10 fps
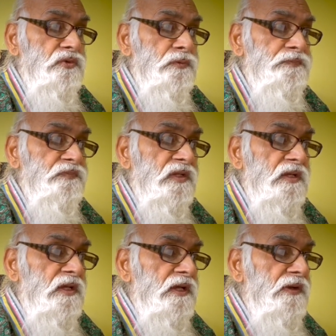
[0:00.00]
you.
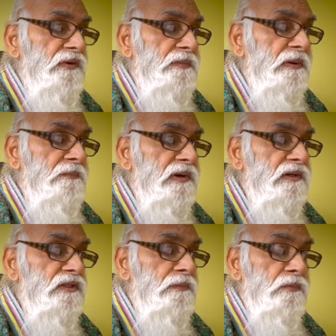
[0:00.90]
Remember,
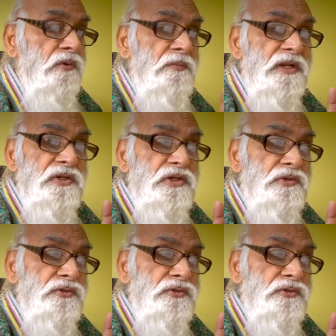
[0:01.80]
the moment you